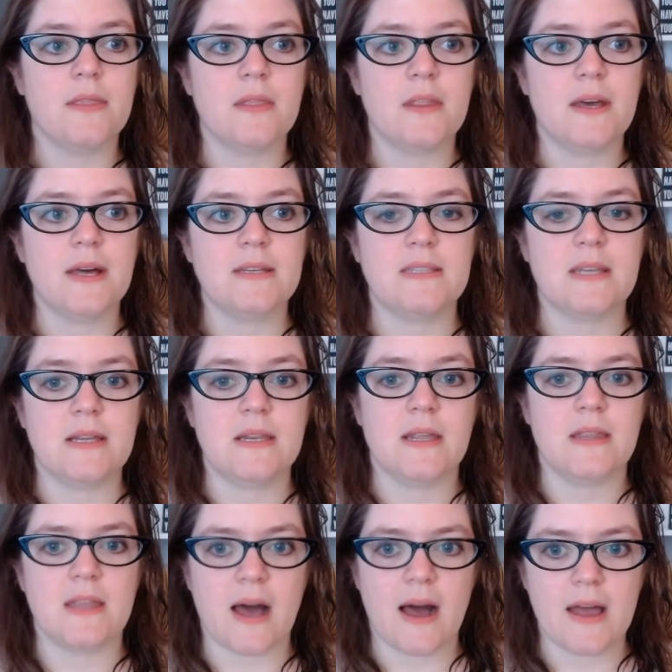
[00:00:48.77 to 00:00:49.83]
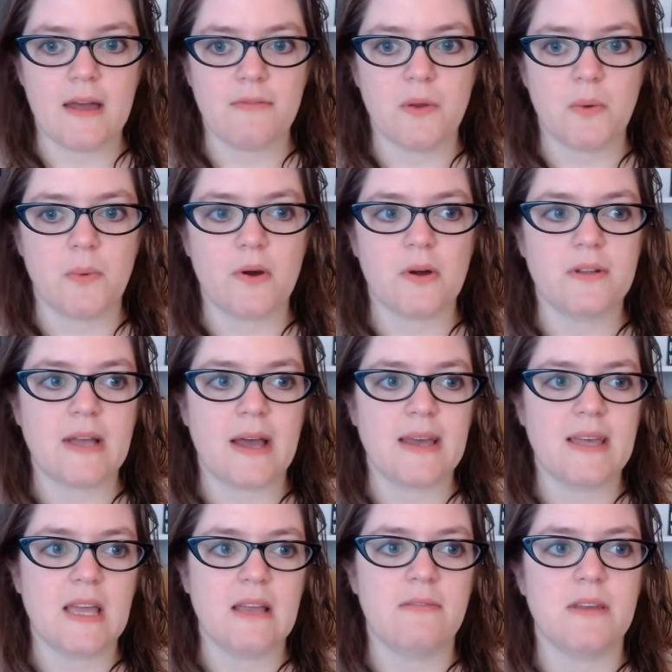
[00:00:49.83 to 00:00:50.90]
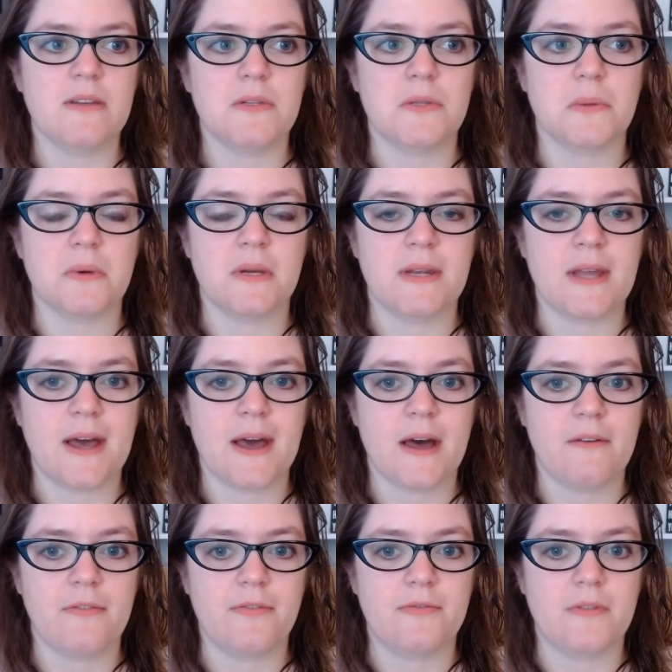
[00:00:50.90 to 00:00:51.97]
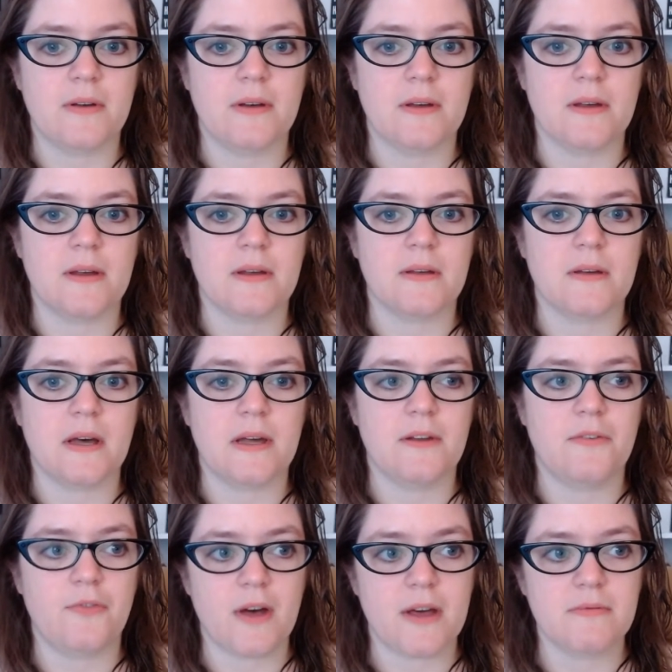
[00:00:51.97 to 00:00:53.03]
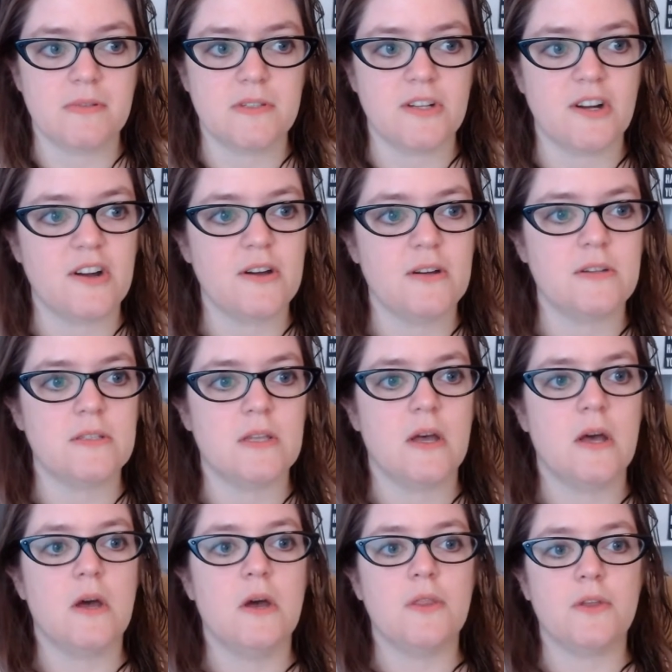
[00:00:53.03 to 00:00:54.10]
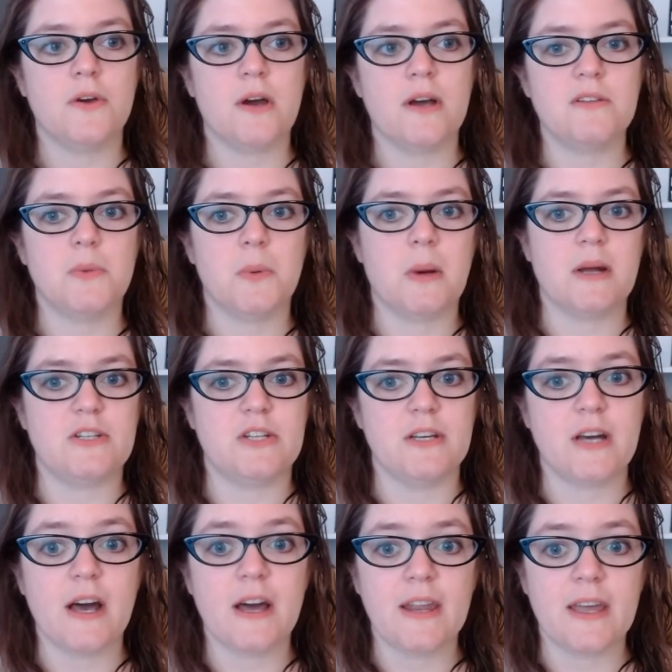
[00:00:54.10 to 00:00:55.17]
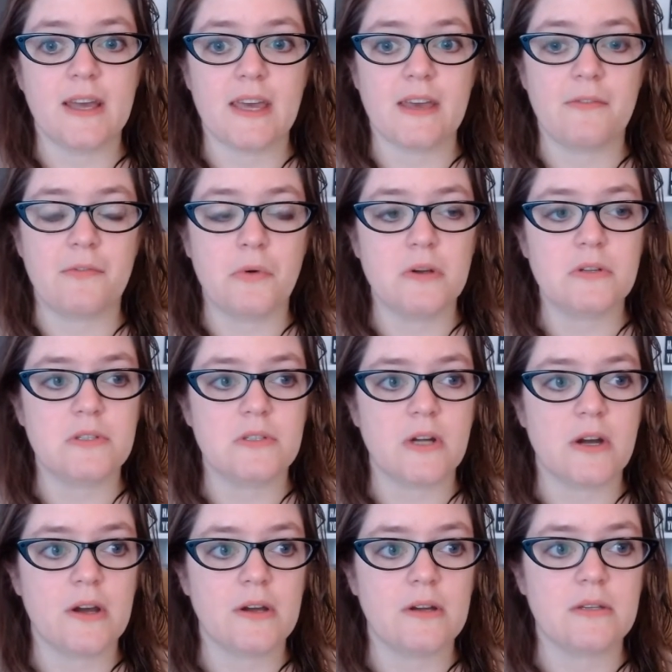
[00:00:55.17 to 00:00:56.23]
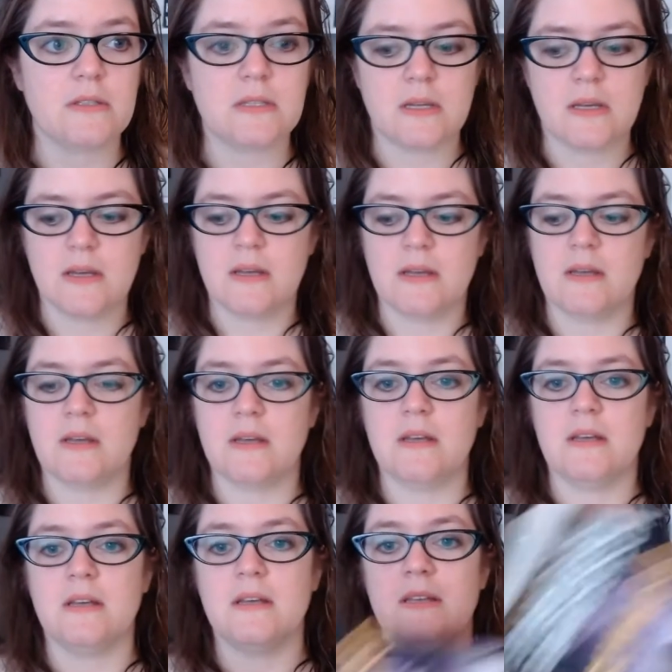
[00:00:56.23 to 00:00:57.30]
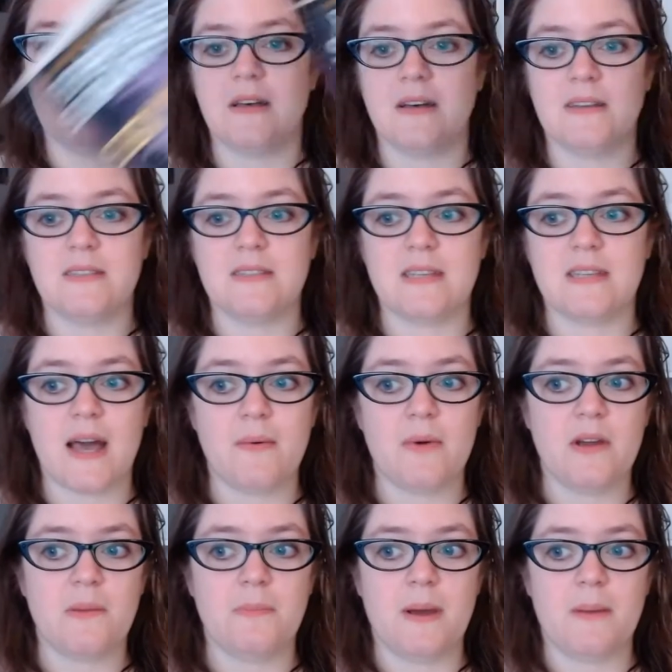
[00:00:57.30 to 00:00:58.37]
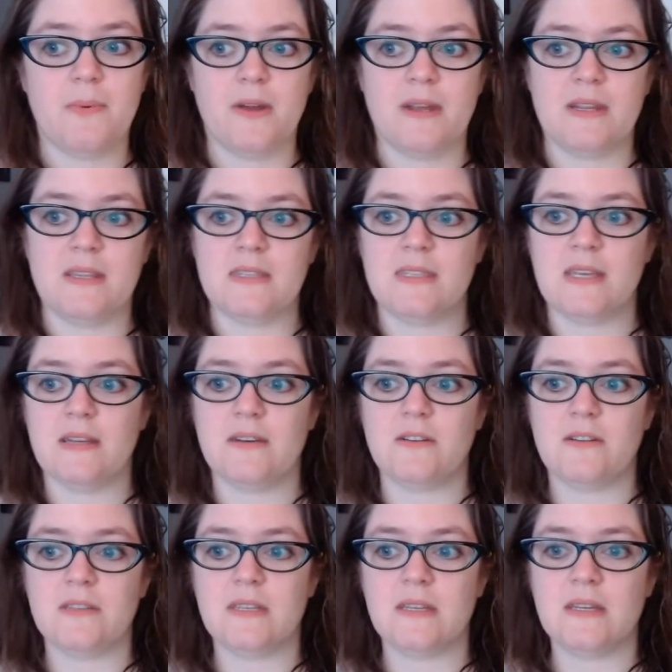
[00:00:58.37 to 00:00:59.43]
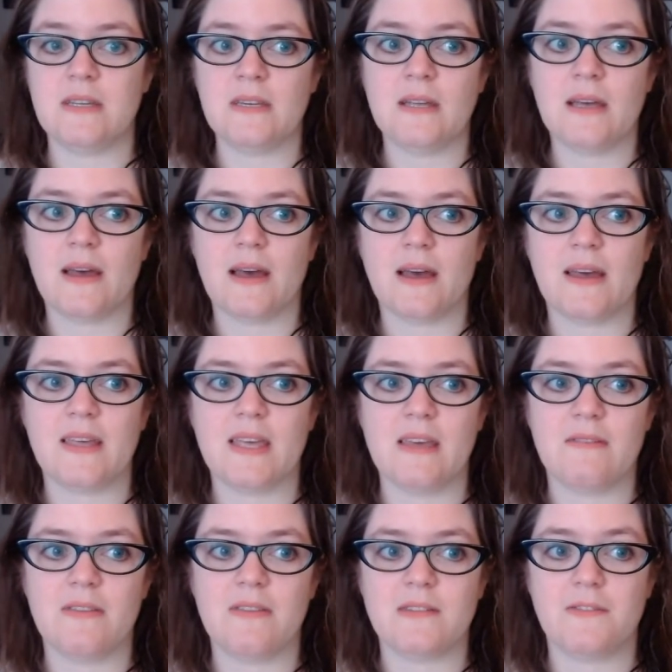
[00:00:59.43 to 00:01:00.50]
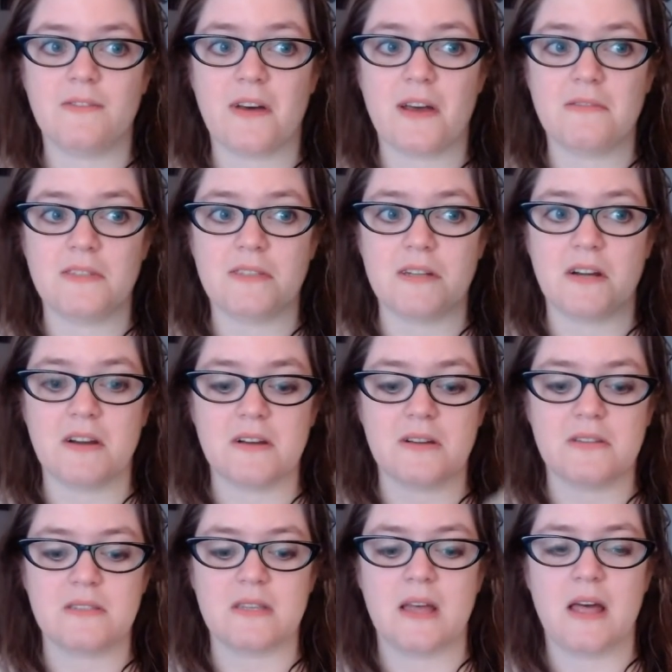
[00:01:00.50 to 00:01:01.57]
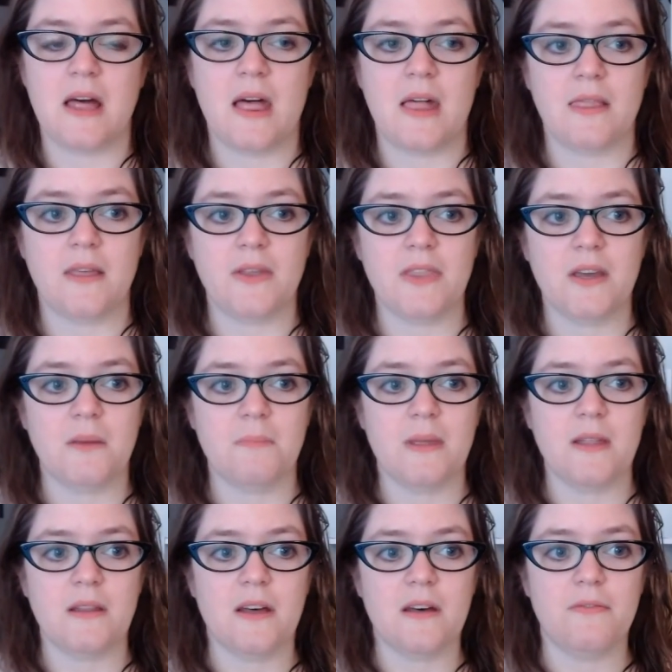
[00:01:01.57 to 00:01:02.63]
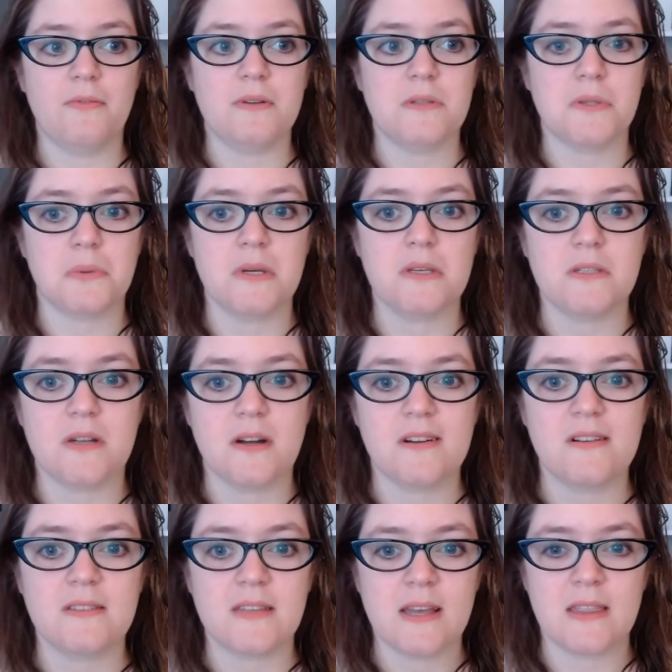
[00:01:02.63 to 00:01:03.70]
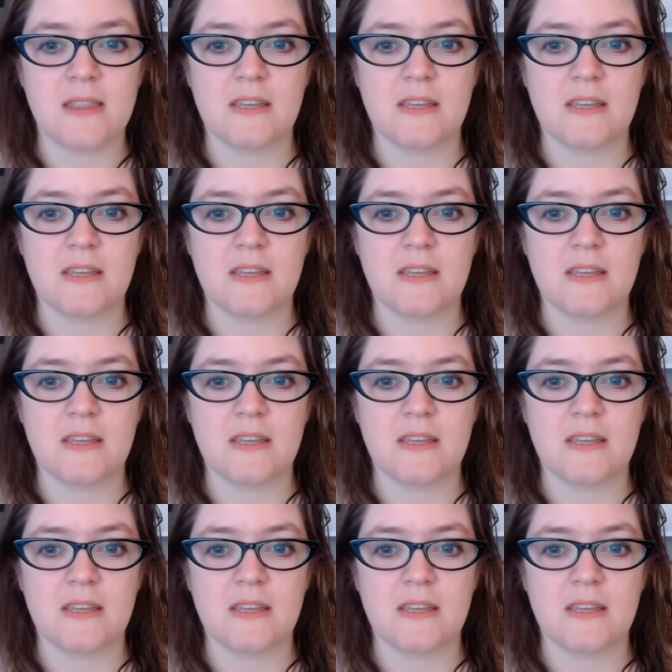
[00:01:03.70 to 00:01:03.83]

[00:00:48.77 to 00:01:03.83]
like I said, The Eye of the World, I gave this three and a half out of five stars. Their Eyes Were Watching God, I gave four stars. Skyward by Brandon Sanderson, I gave this five stars. Let There Be Love was three stars, and